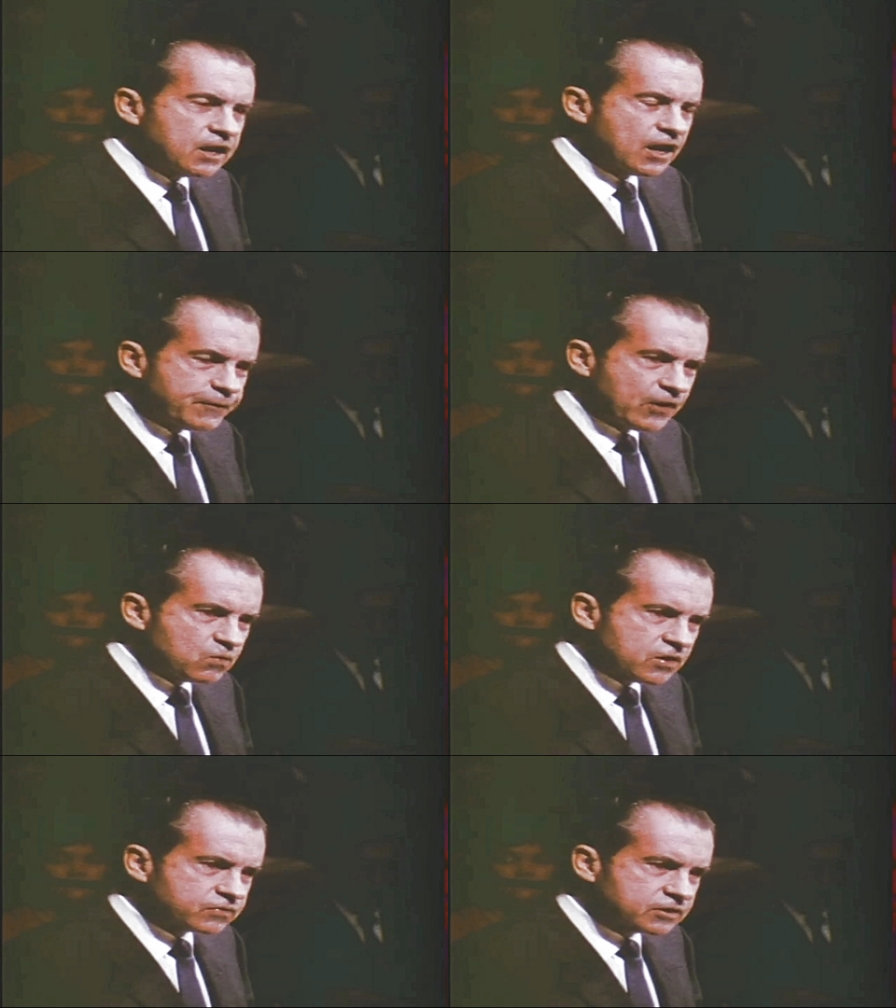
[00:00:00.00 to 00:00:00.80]
and
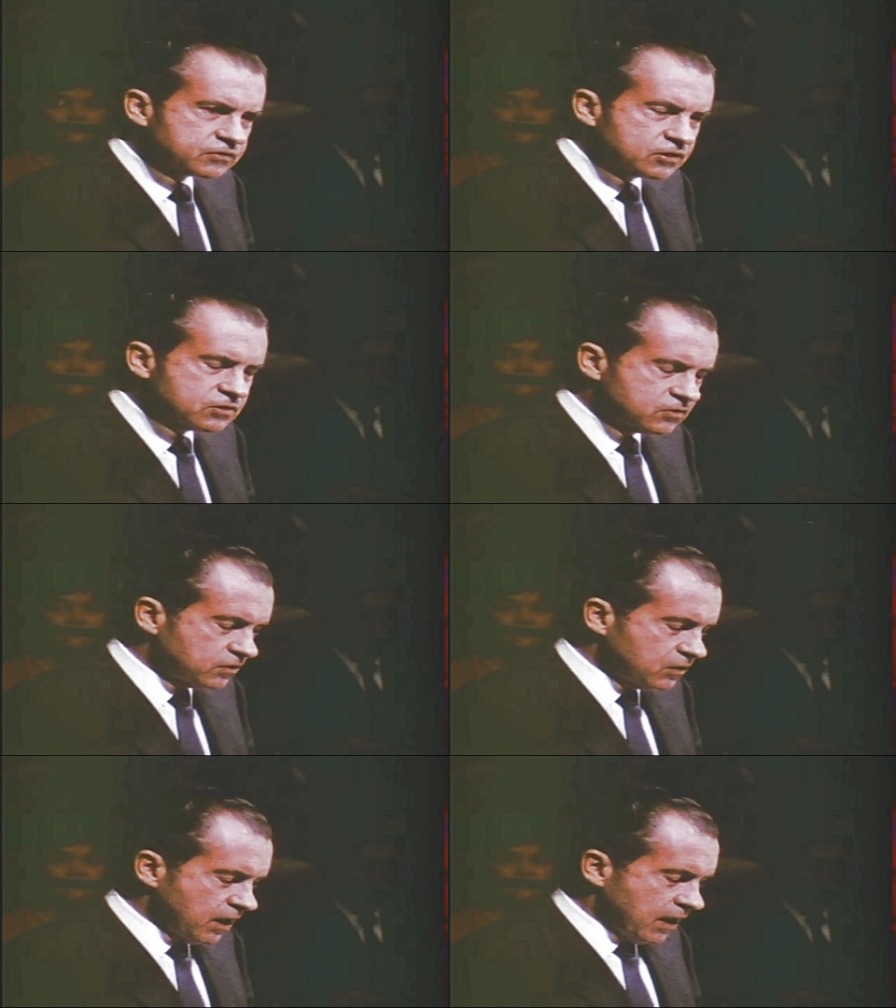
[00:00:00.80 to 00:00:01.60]
if it
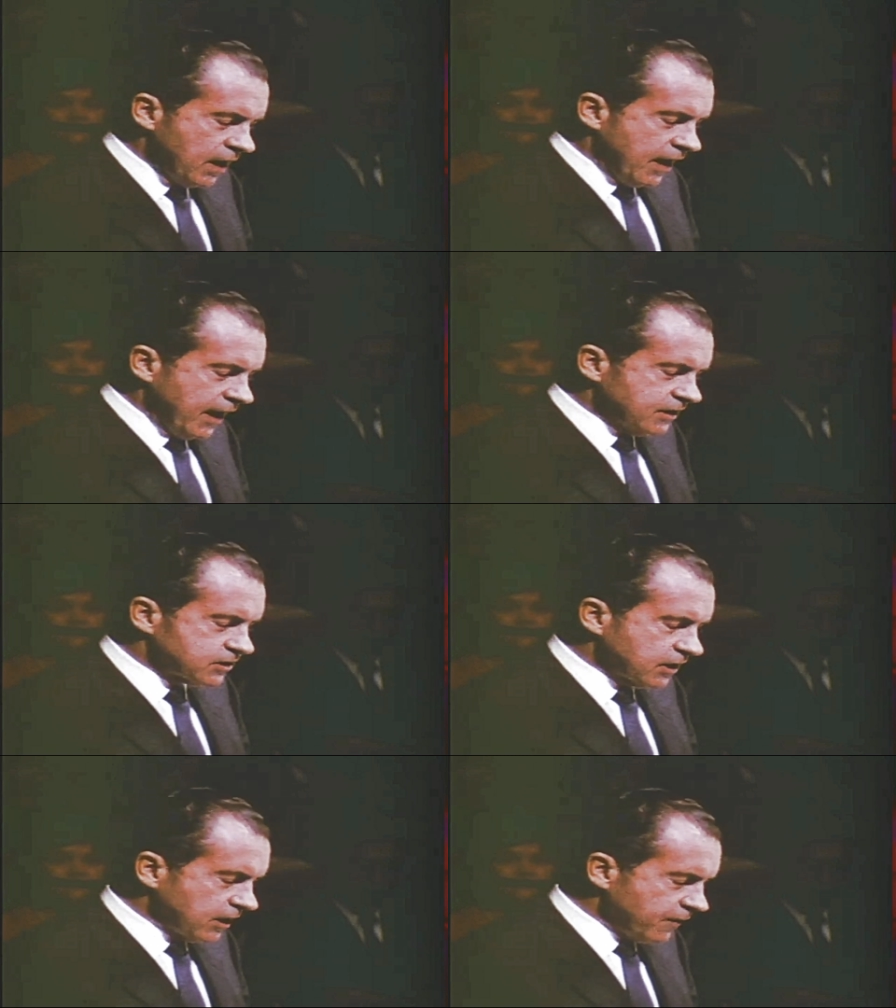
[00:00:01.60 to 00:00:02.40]
withdrew
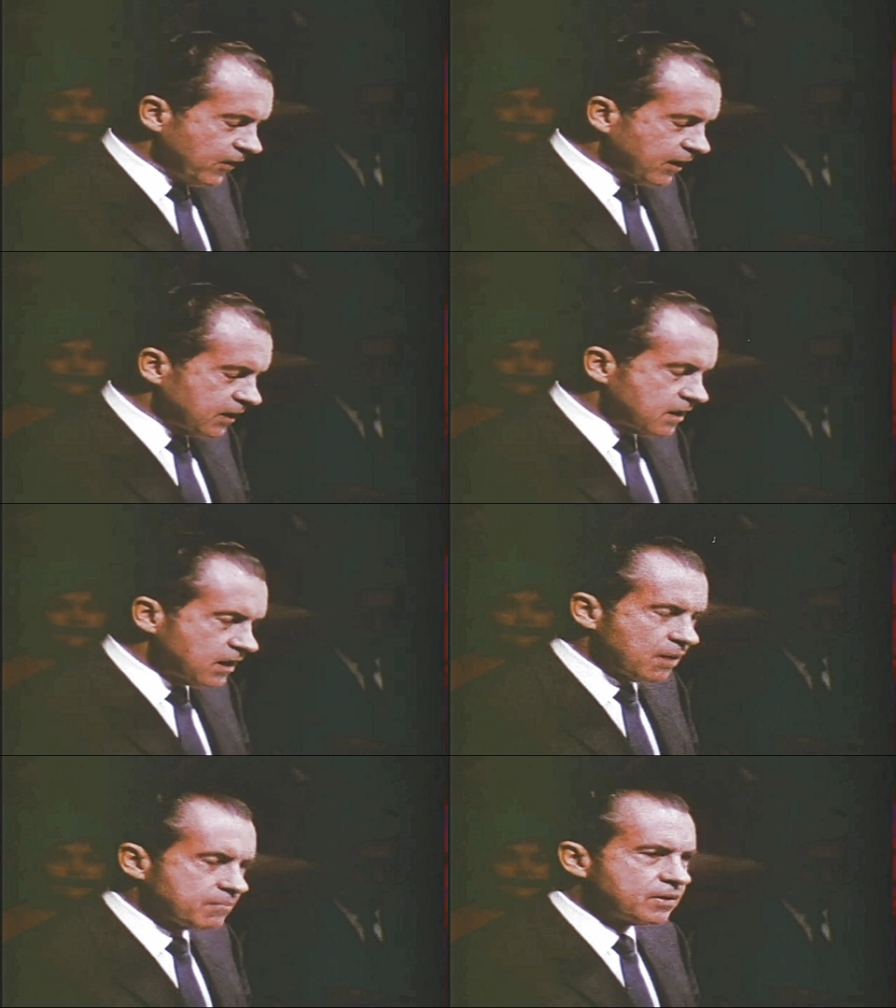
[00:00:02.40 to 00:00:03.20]
a
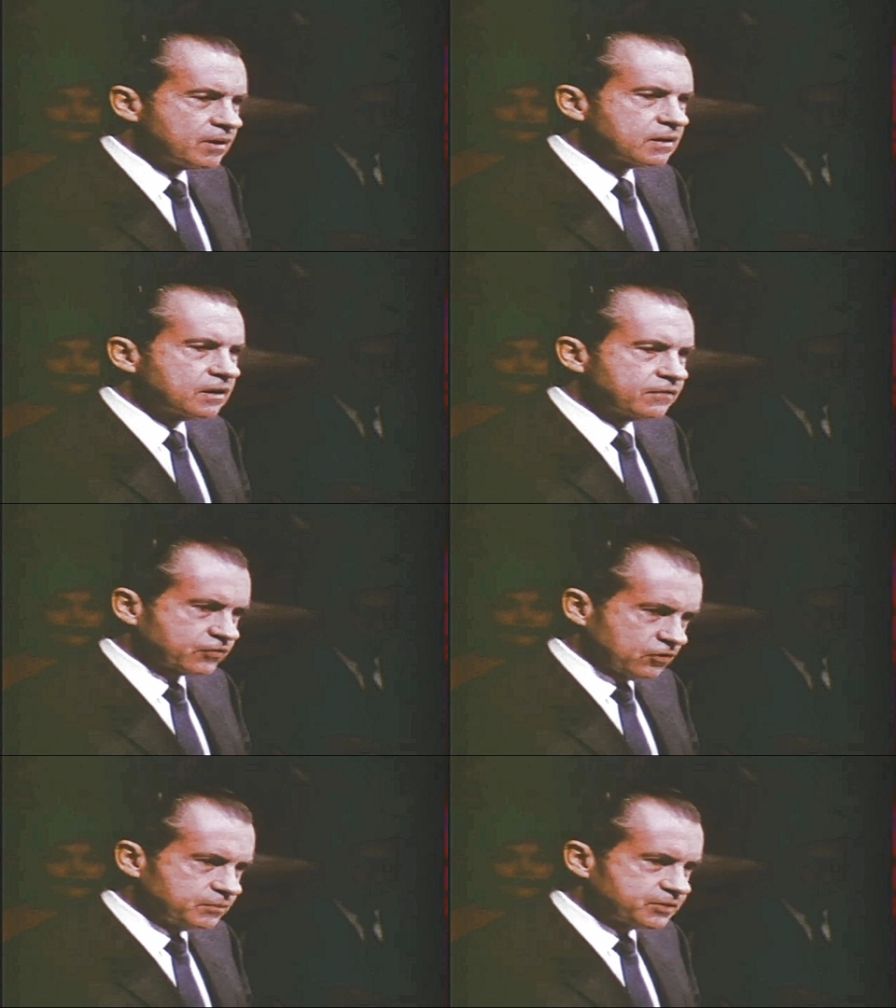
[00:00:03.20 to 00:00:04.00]
significant number
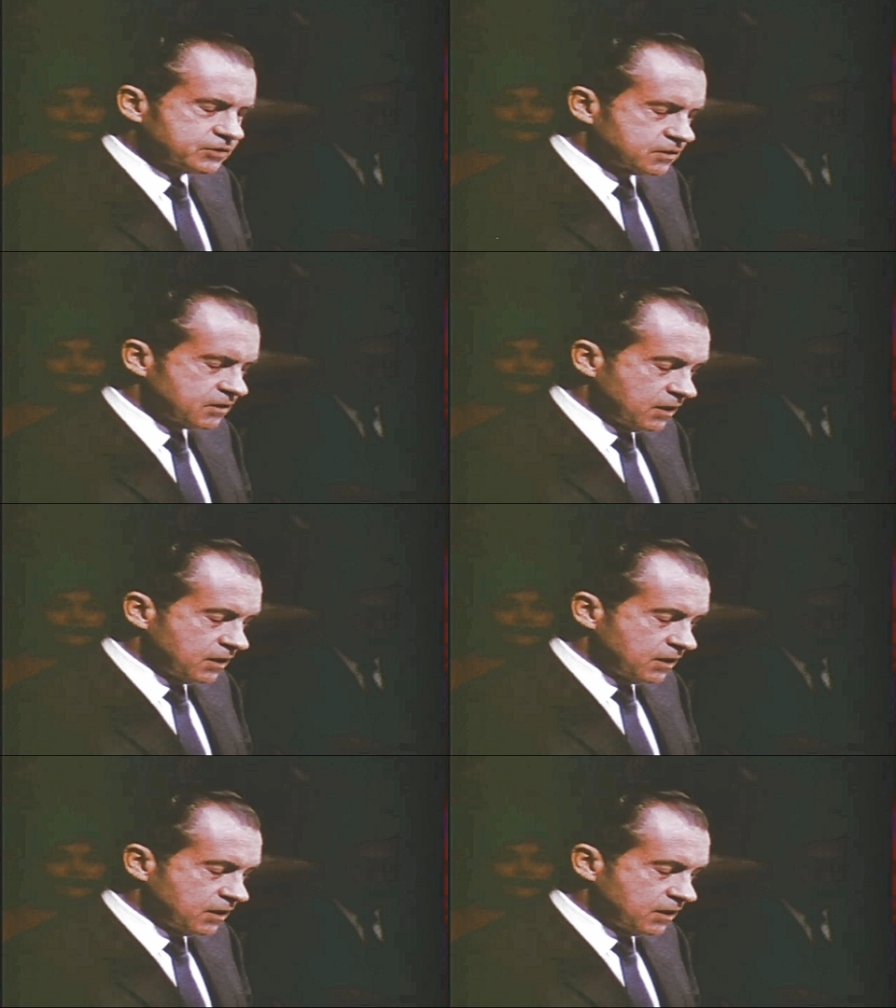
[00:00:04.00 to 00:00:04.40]
of troops,